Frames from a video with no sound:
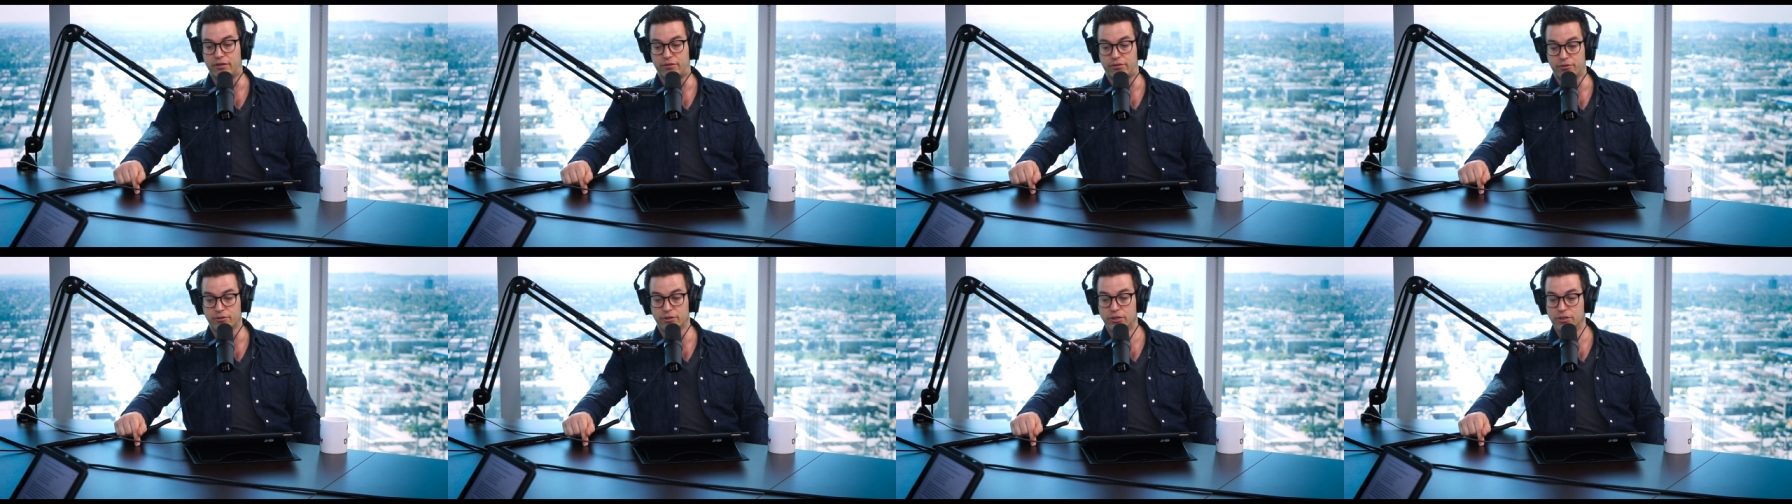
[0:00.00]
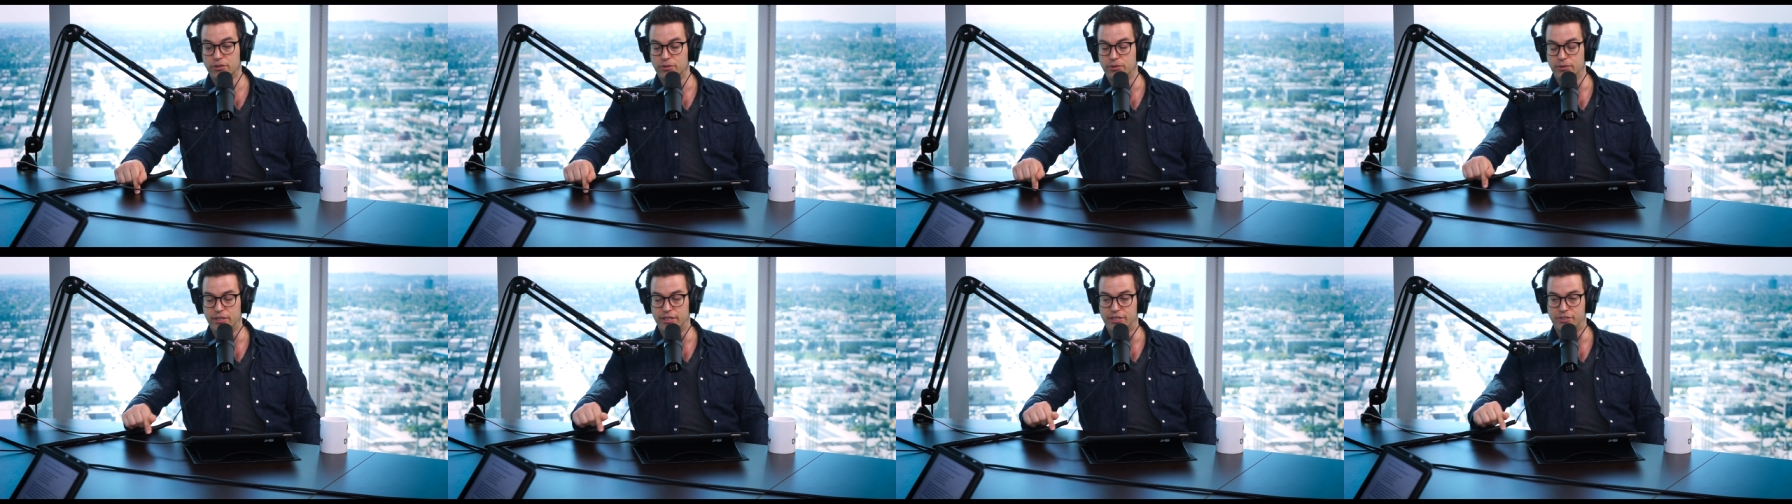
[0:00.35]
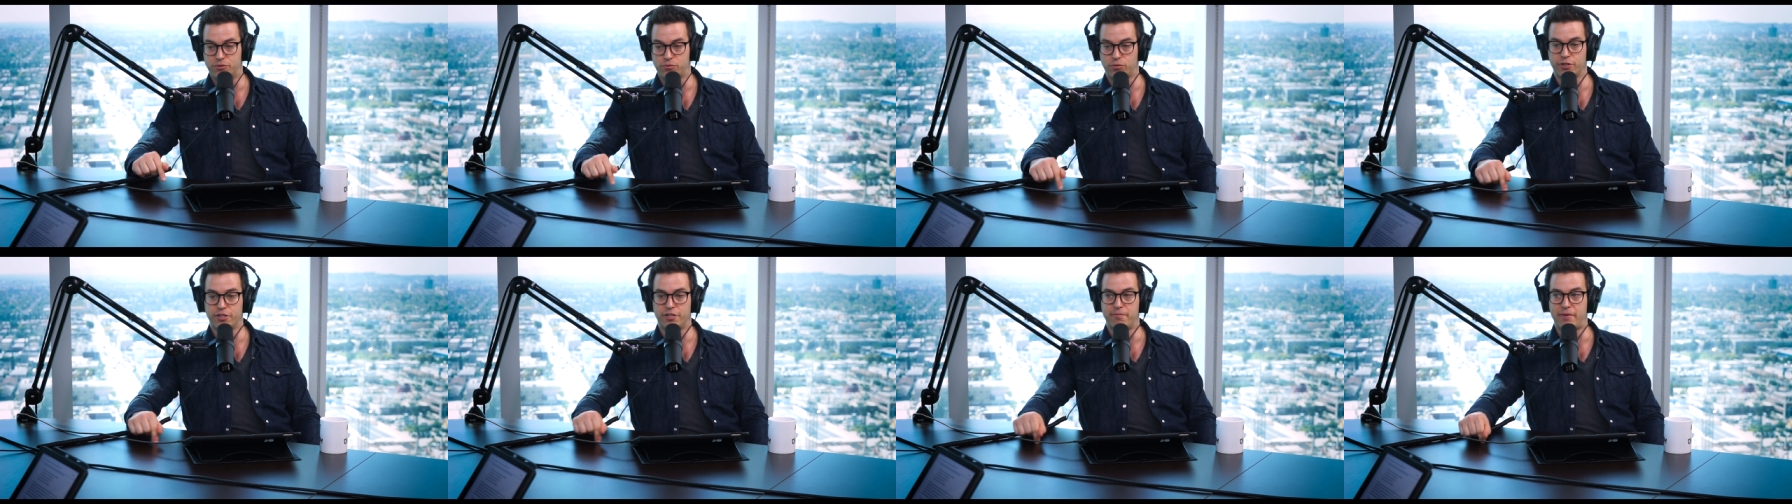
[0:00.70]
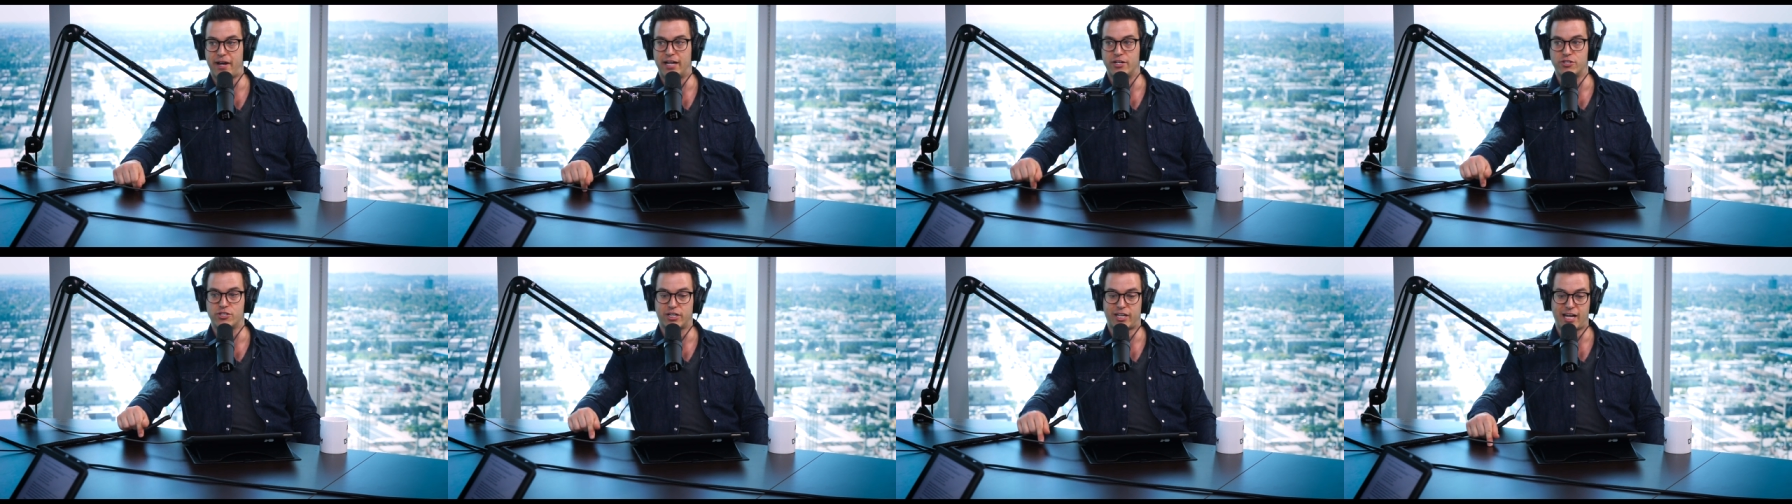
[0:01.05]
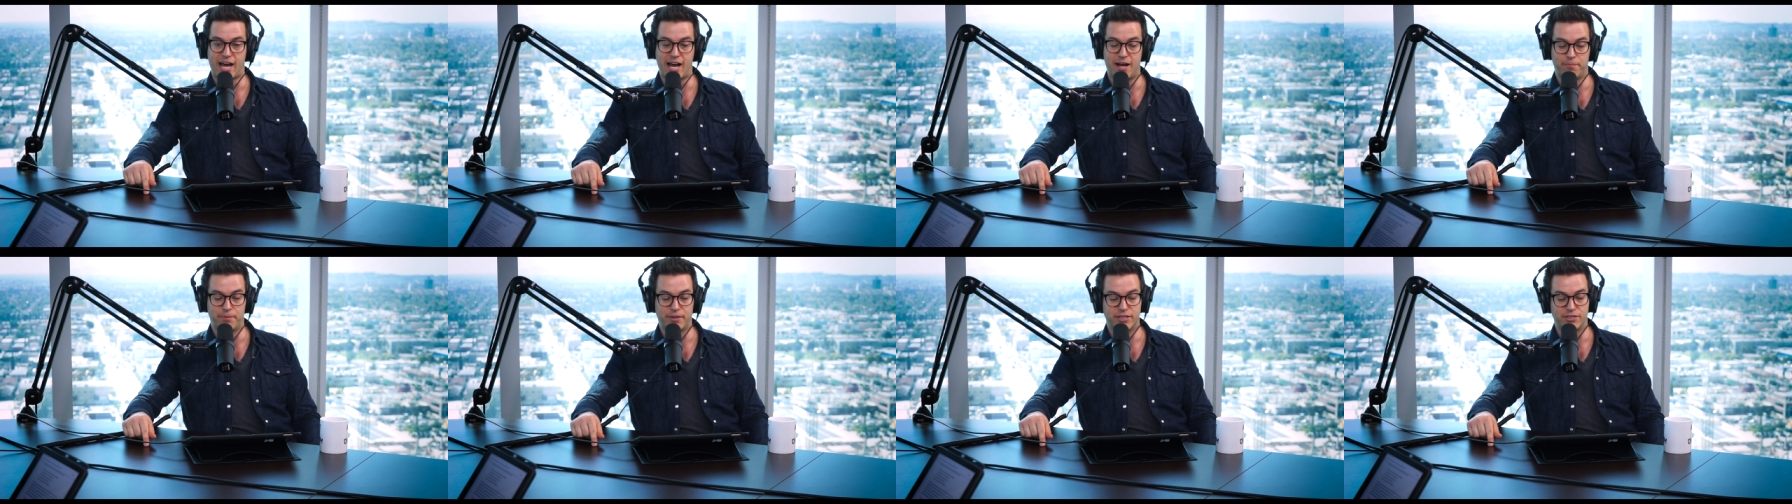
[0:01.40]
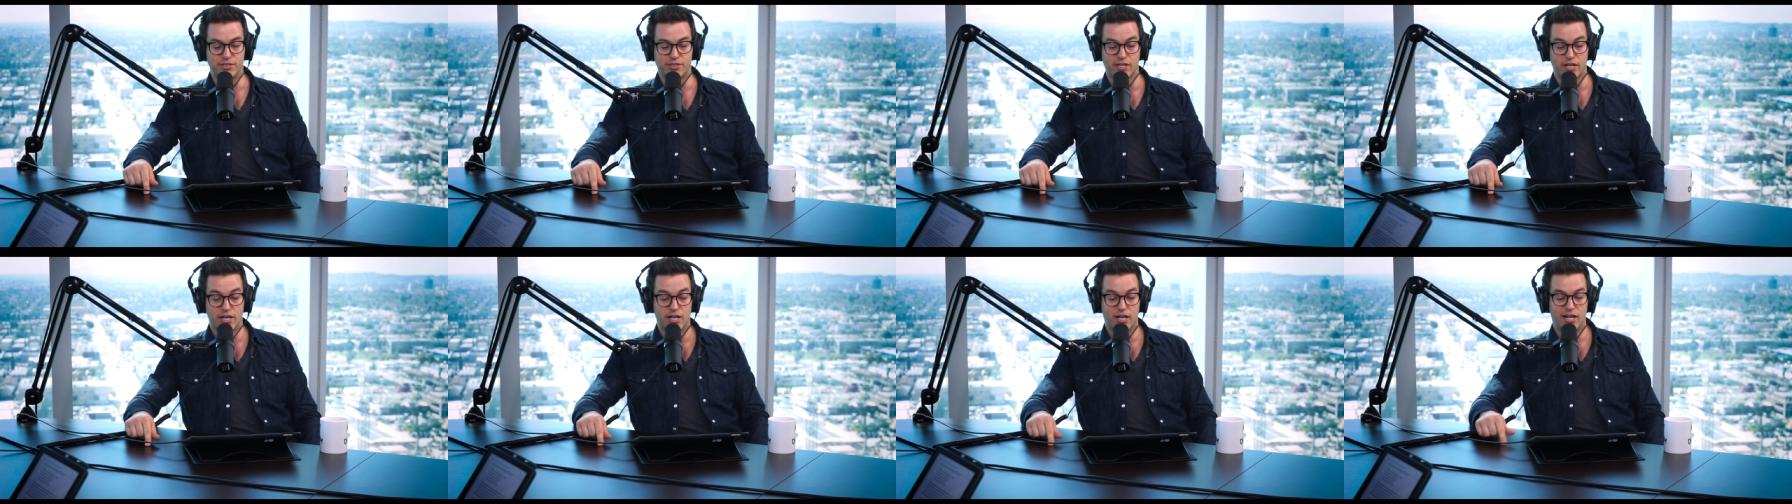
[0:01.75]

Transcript: through is where the magic happens,